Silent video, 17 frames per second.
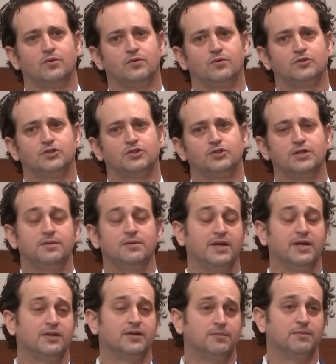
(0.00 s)
She didn't
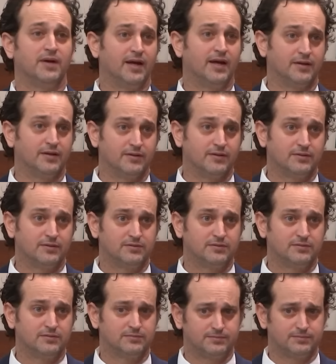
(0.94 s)
make a demand.
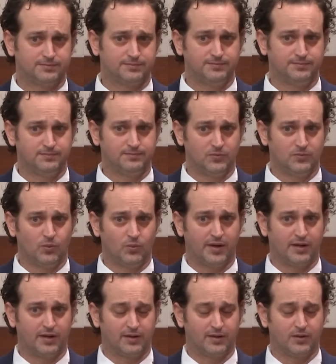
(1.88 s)

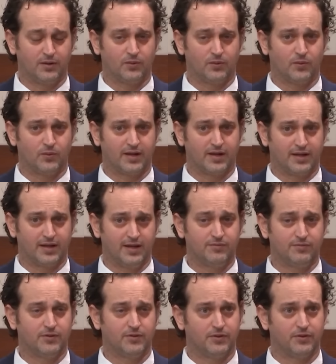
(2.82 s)
When I gave
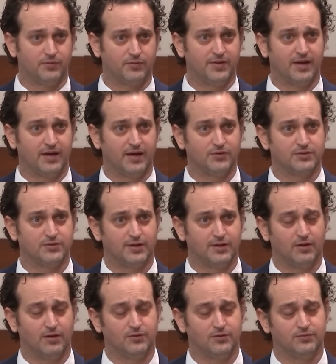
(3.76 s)
her the
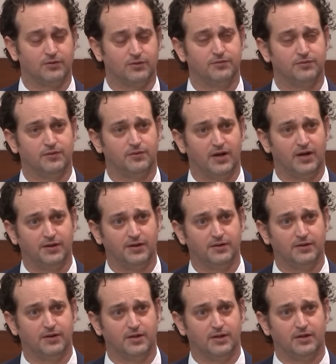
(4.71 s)
$3,000 for her friend,
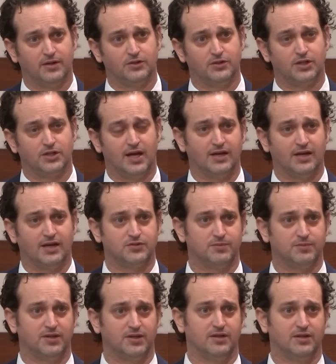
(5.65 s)
she asked
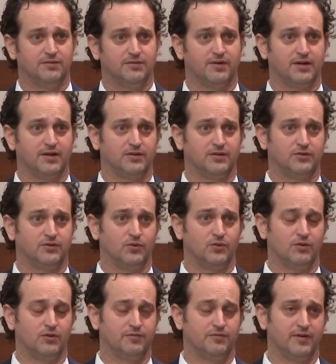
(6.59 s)
me if I could do
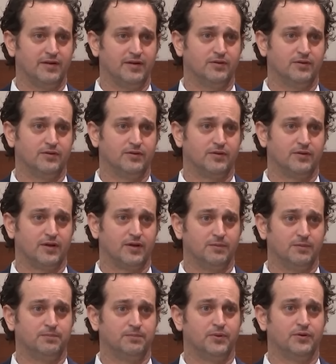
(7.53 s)
her a favor
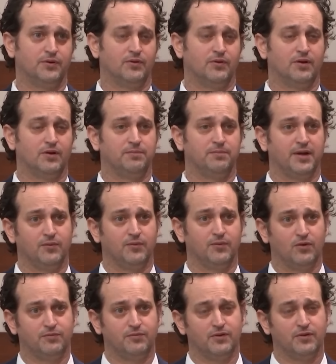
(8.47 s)
and put her on
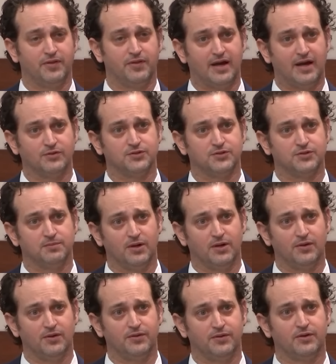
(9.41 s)
payroll for $1,000 a month